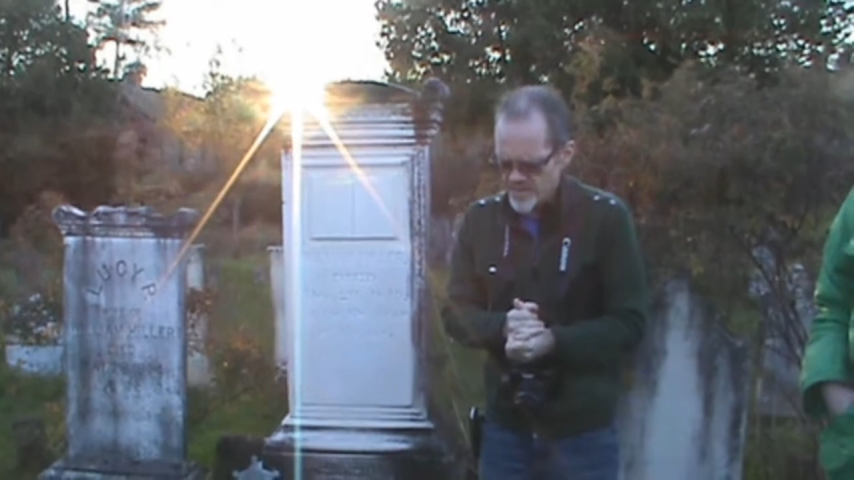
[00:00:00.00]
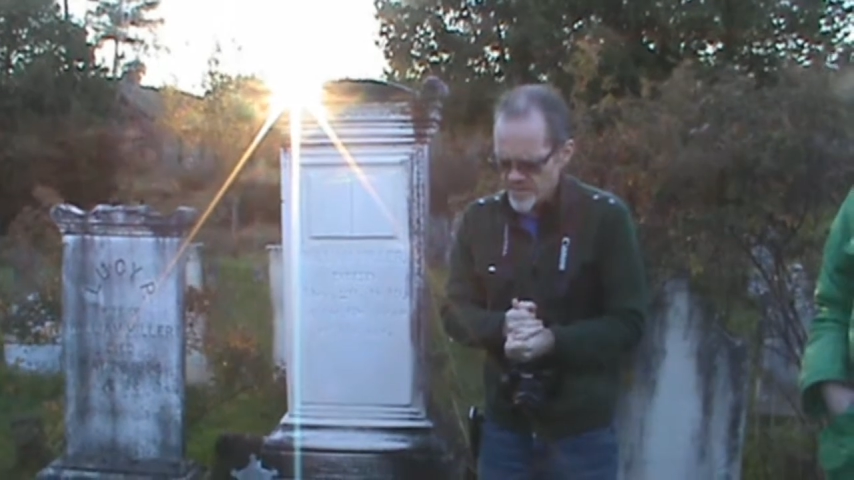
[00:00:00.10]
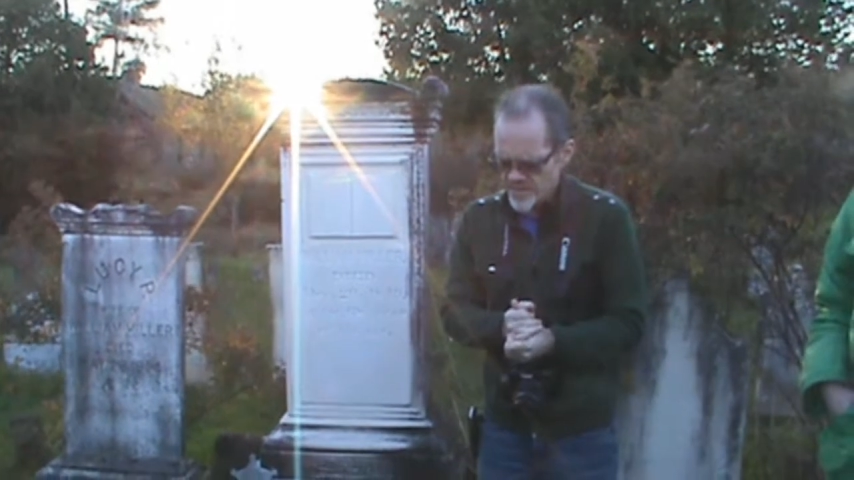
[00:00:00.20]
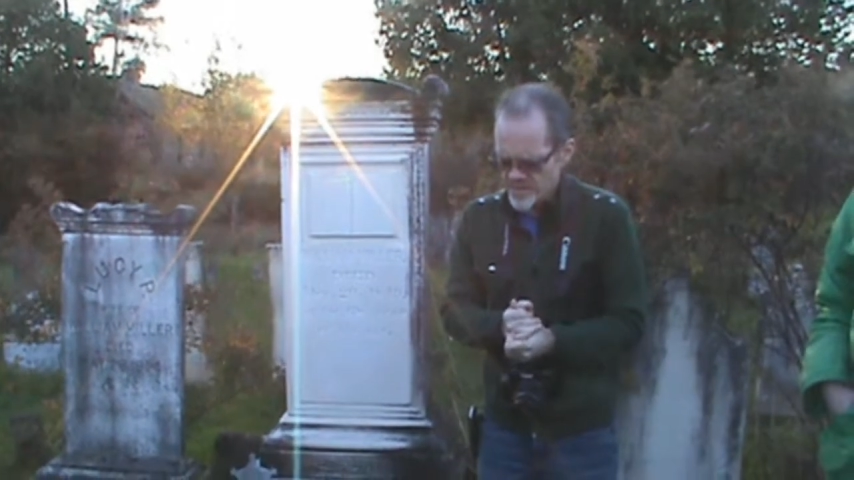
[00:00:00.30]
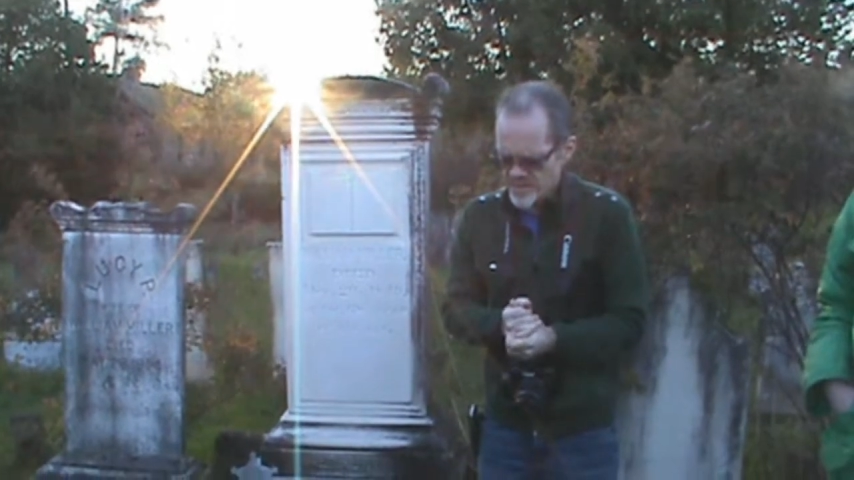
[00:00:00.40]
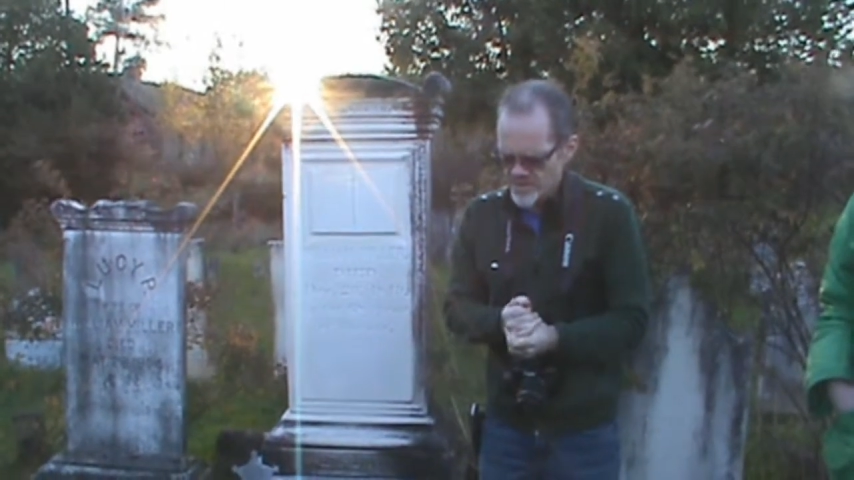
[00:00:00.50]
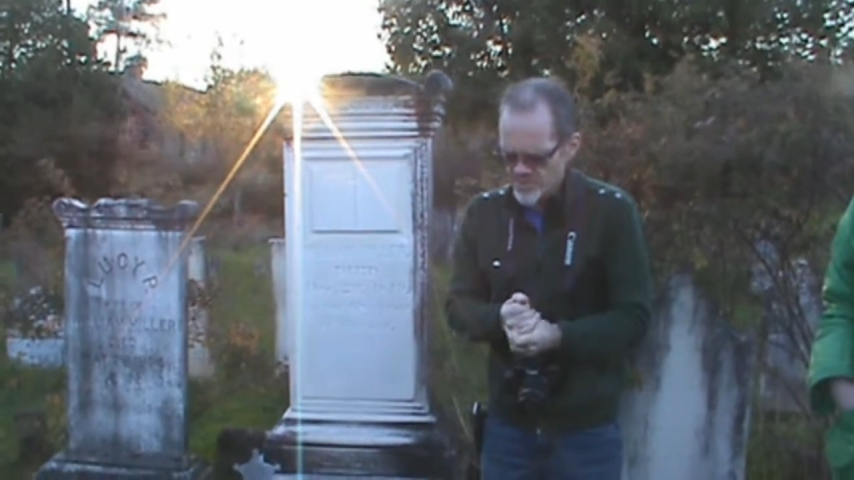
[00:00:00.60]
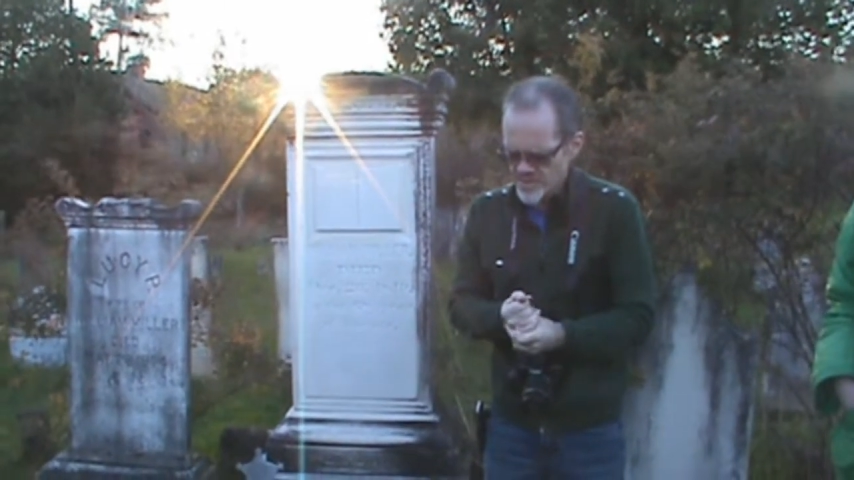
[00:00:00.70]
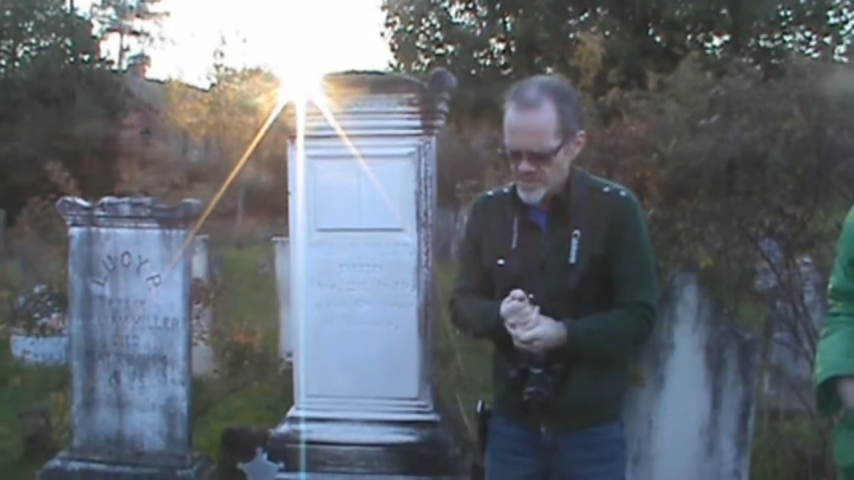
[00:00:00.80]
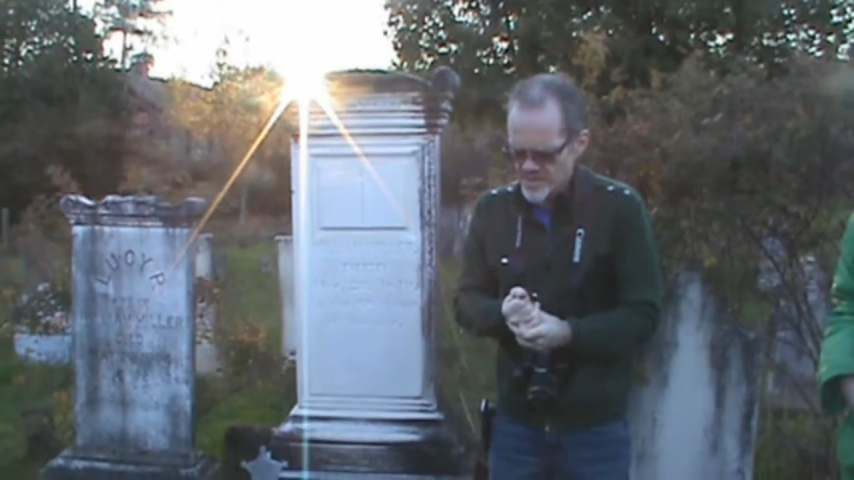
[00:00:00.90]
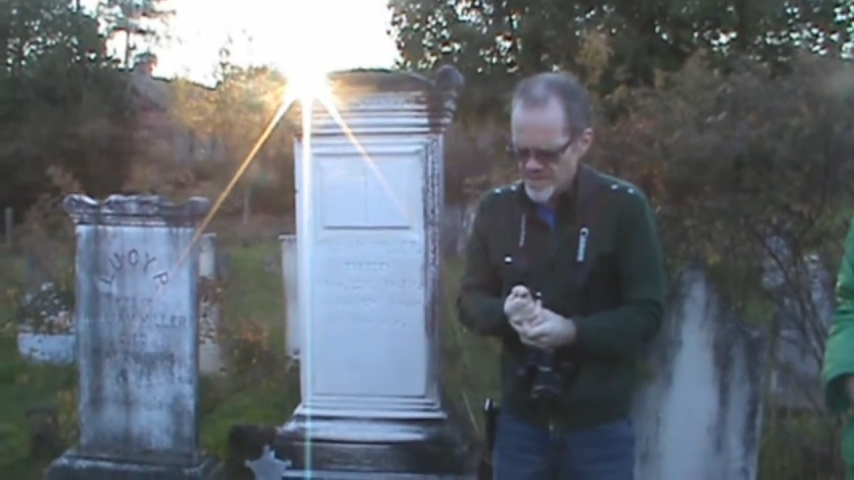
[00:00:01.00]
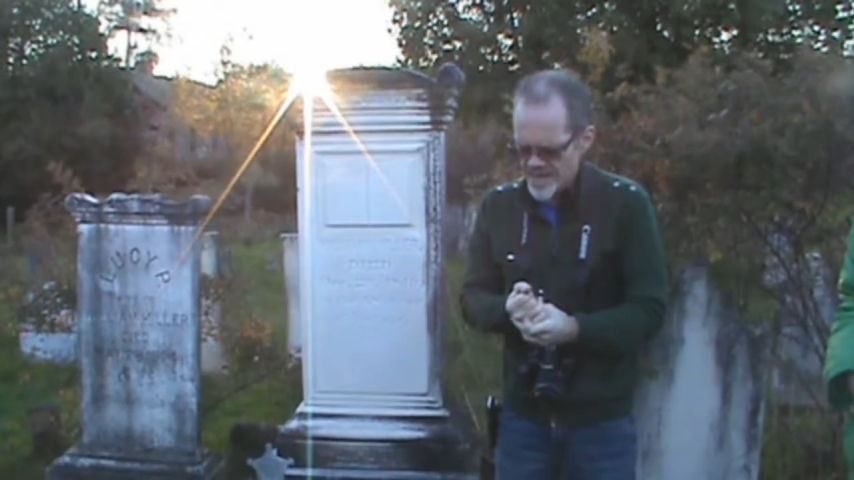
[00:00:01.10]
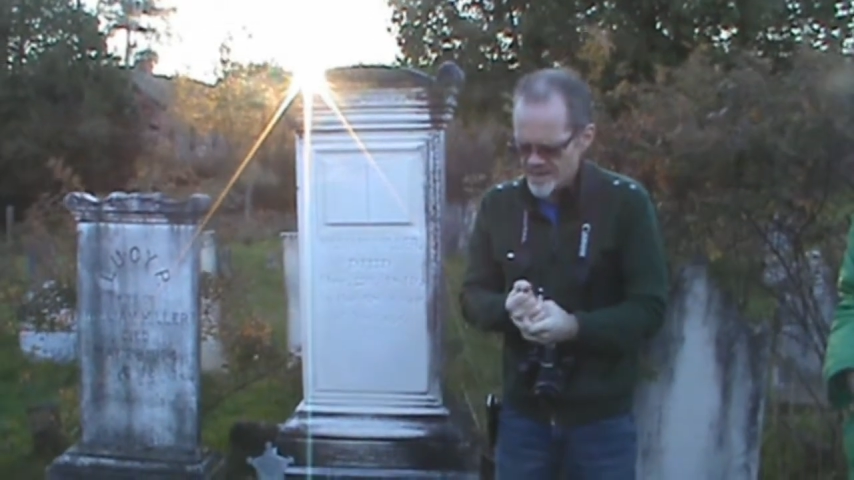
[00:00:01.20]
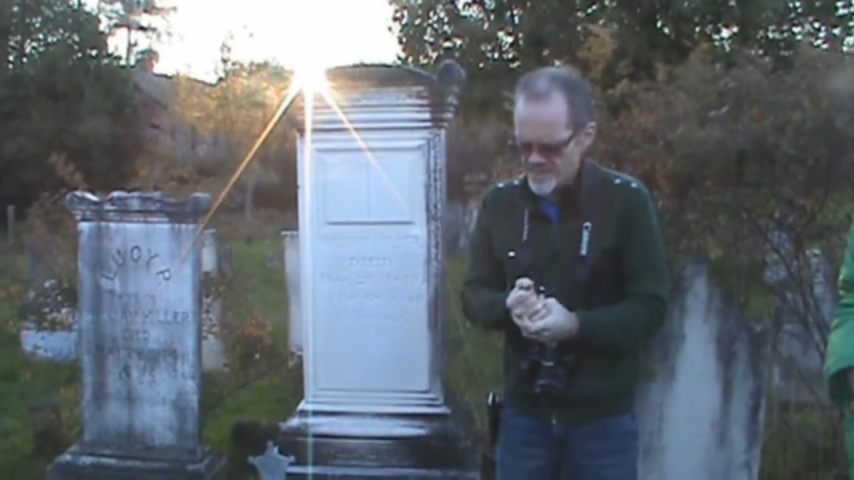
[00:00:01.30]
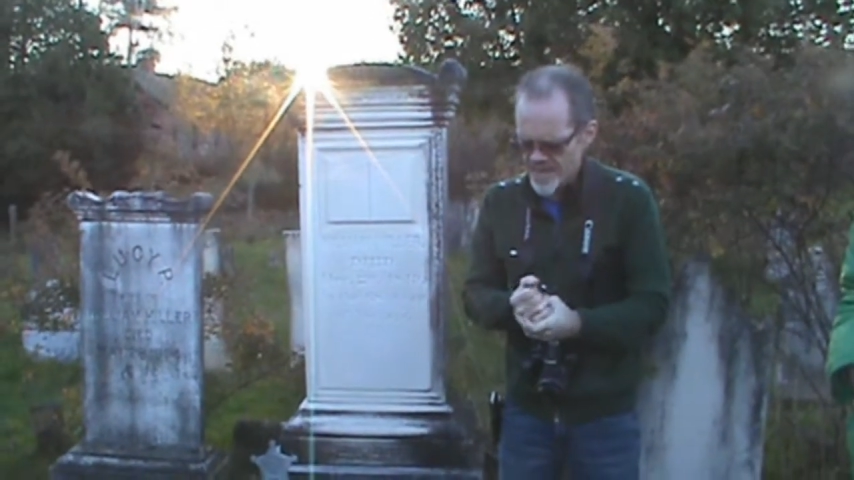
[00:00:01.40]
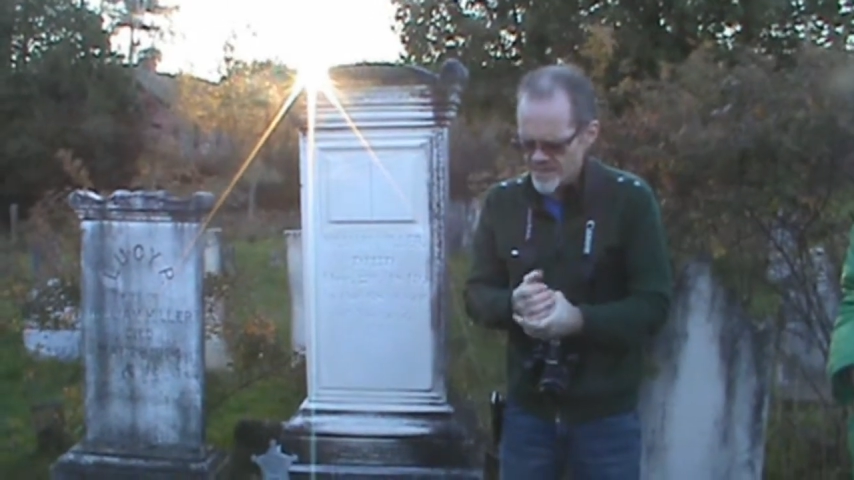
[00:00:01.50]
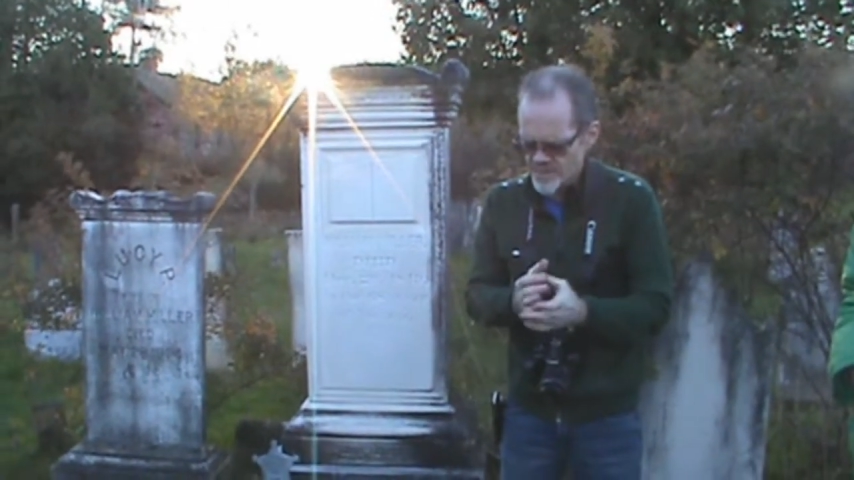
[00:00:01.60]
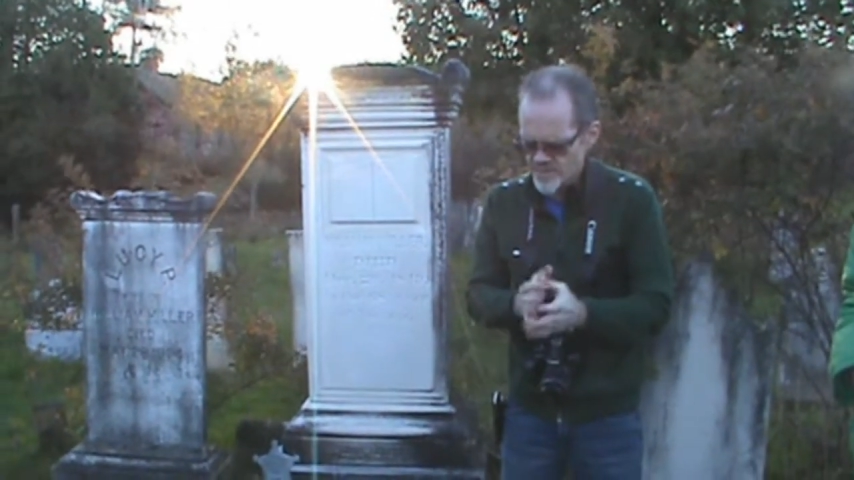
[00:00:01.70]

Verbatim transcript: been with us through this entire time,